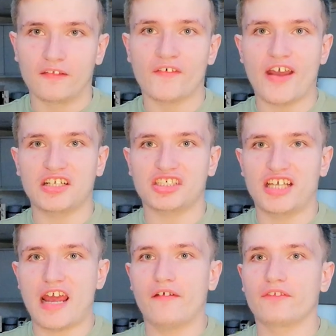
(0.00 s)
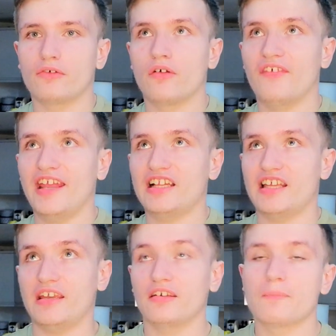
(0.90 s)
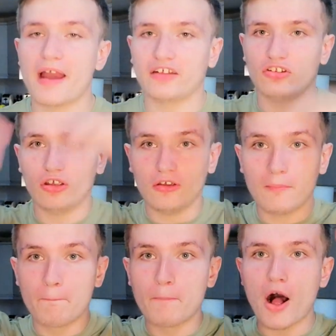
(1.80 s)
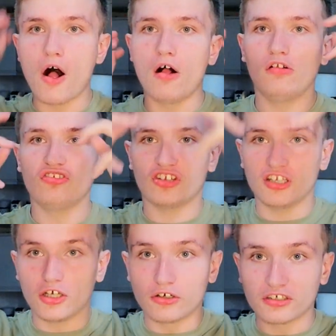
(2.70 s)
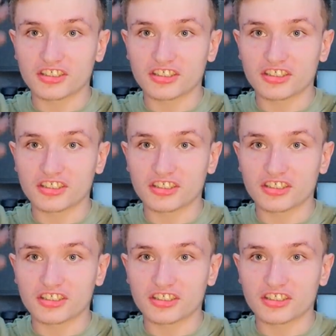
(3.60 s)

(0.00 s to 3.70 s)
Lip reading: So eventually, after revealing my new bald look,